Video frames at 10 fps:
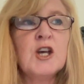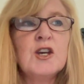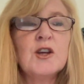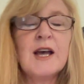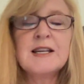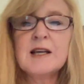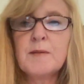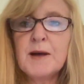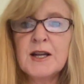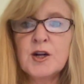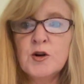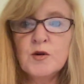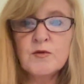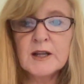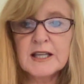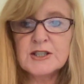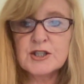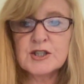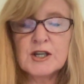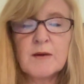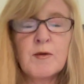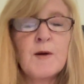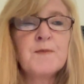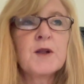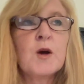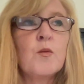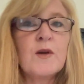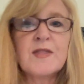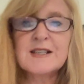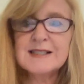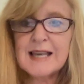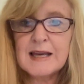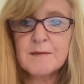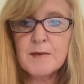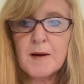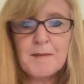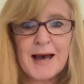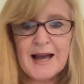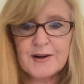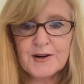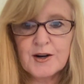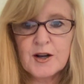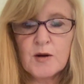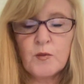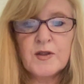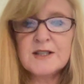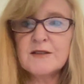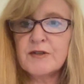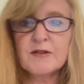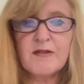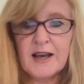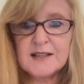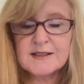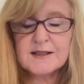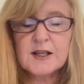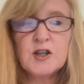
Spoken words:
You'll end up in a new relationship with the same pattern with a different face.